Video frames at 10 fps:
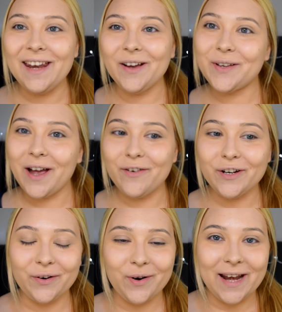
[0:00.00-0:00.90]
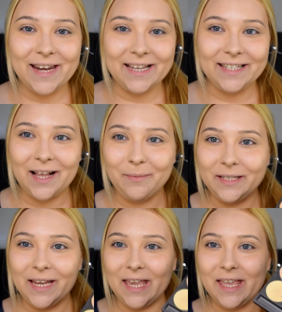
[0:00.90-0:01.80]
now to cover the redness, I'll
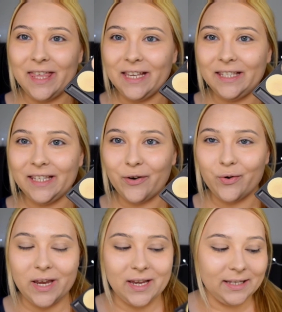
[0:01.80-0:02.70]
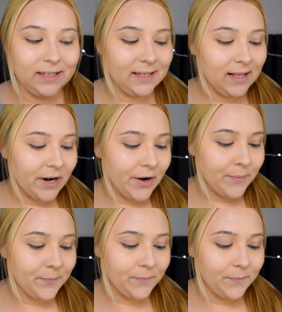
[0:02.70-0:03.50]
be taking this green concealer.